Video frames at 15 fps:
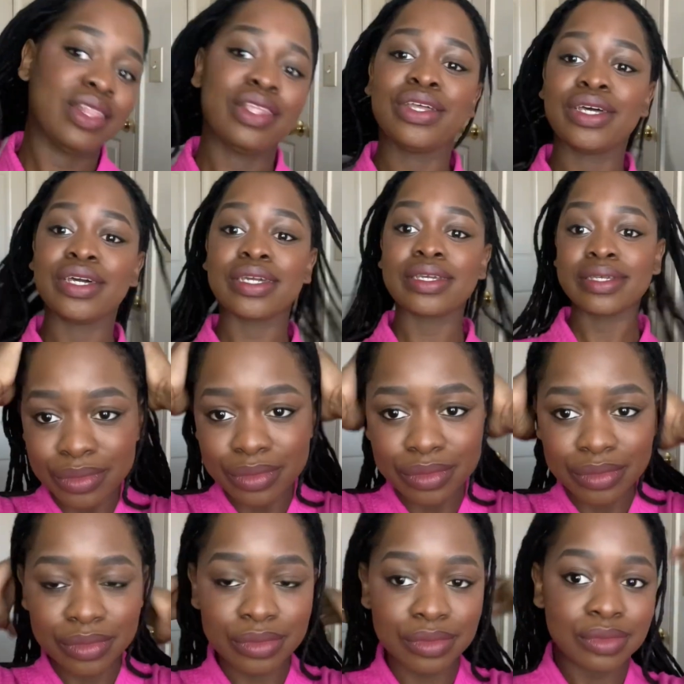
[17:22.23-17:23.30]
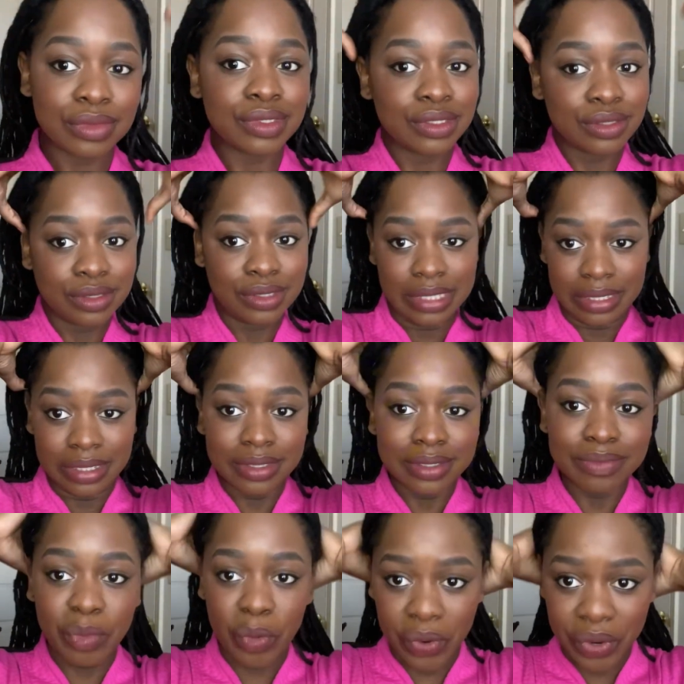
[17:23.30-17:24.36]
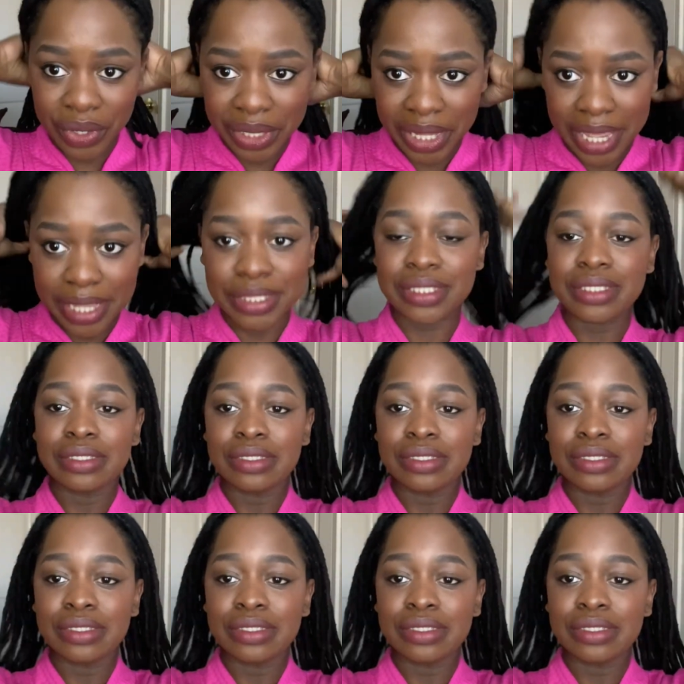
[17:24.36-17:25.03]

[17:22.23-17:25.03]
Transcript: look, more or less.